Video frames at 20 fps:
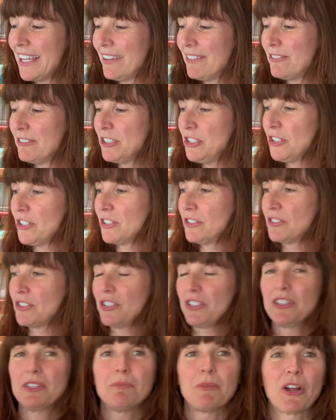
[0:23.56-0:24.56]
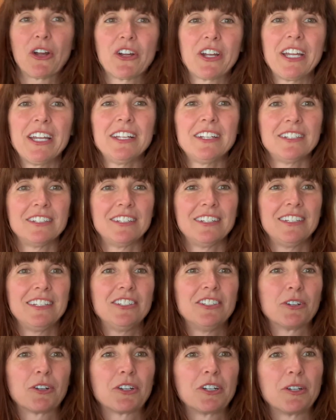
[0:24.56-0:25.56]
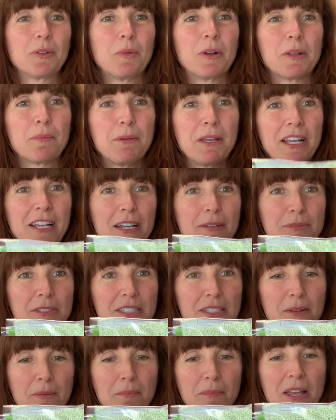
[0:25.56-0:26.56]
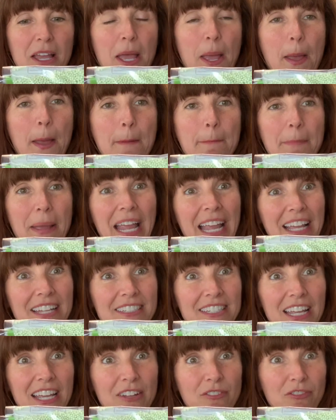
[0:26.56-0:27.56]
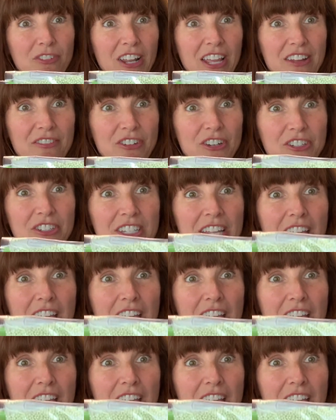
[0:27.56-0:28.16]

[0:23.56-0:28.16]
When you go to the market, you are going to want to pick up some pandan flavored